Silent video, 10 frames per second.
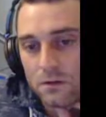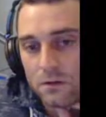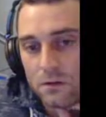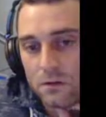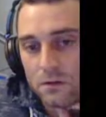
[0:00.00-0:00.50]

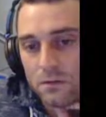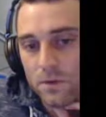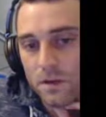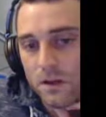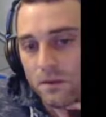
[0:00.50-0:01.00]

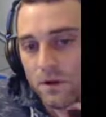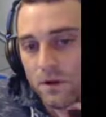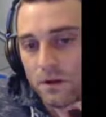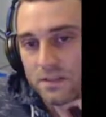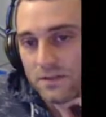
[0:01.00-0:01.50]
a lot of
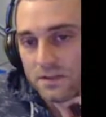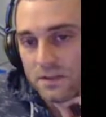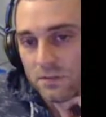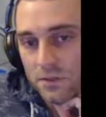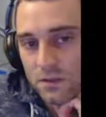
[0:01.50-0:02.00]
my 17
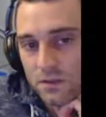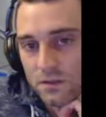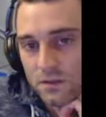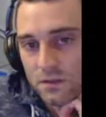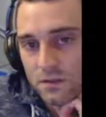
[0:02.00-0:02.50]

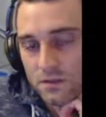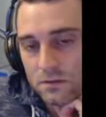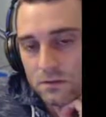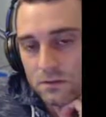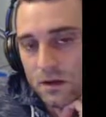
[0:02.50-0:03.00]
bigs
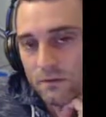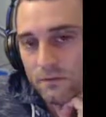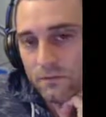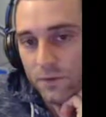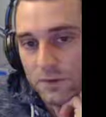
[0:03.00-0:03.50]

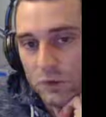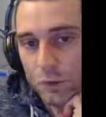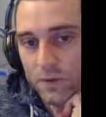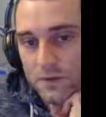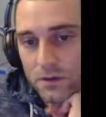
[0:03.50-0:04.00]
versus
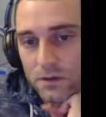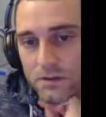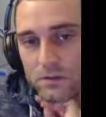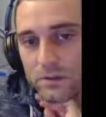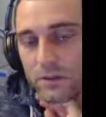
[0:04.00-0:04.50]
opens are just
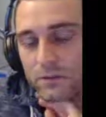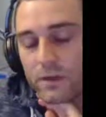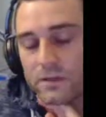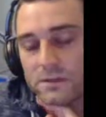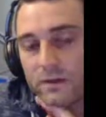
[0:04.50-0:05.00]
going to be
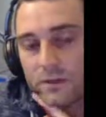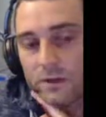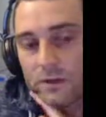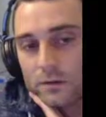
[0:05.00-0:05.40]
3-bet stuffing.